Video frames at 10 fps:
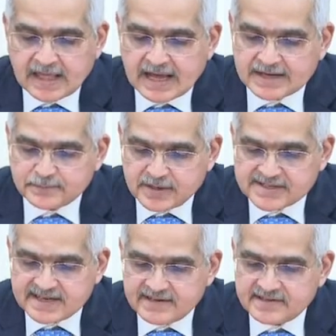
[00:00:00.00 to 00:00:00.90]
At
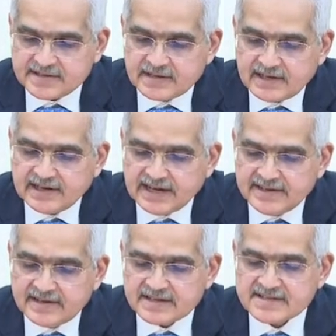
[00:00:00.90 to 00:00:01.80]
present,
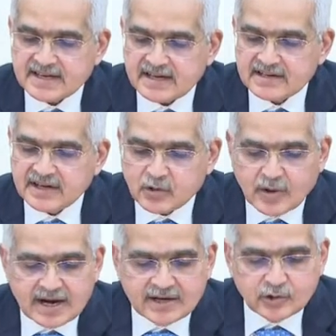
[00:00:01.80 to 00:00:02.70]
lenders are
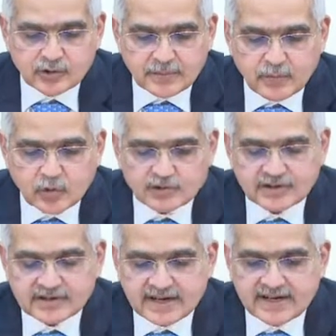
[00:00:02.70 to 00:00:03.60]
required to report
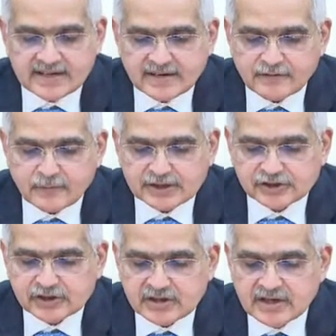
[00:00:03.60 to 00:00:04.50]
credit
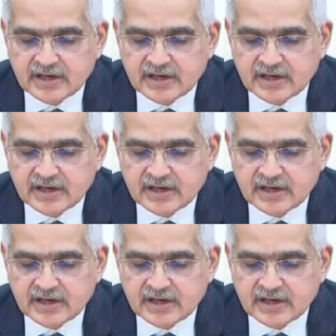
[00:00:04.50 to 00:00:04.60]
information